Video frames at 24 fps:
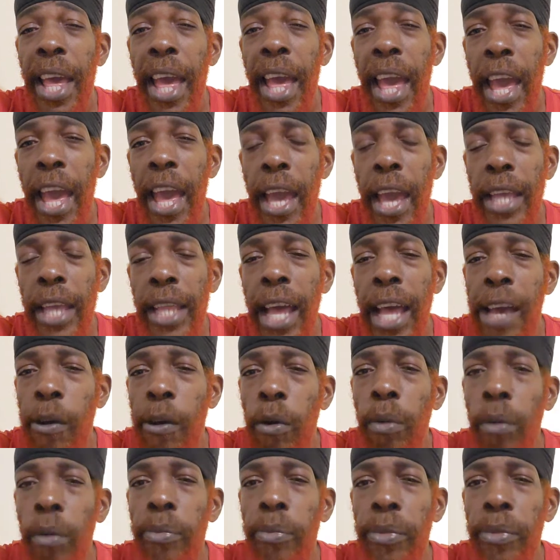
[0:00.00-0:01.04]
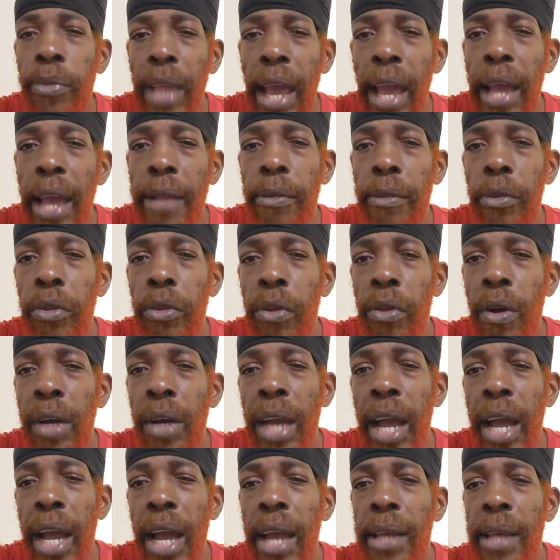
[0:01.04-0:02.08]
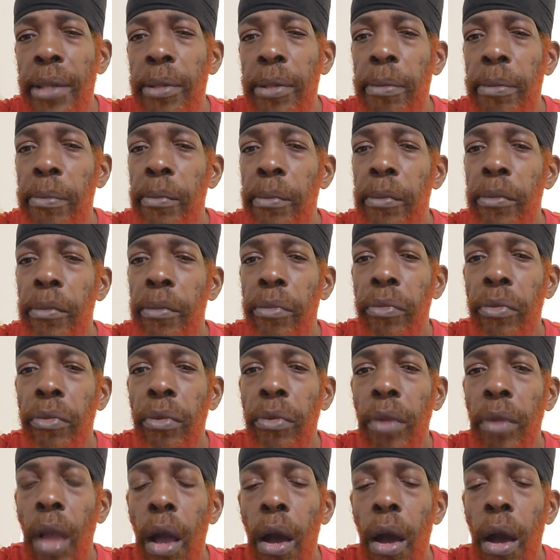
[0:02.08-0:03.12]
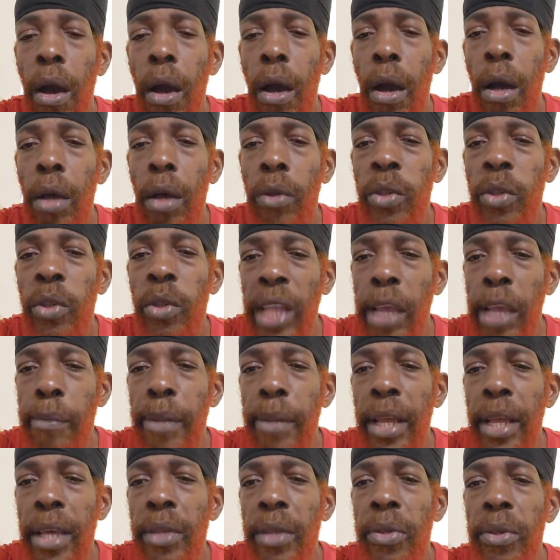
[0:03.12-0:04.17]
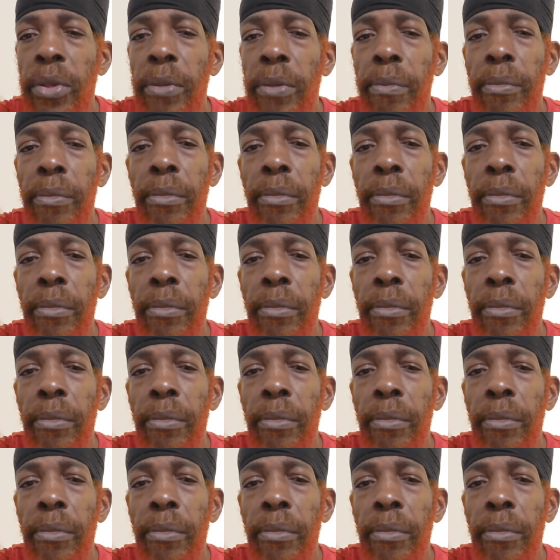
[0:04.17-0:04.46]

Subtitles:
And I hope that you guys stay blessed.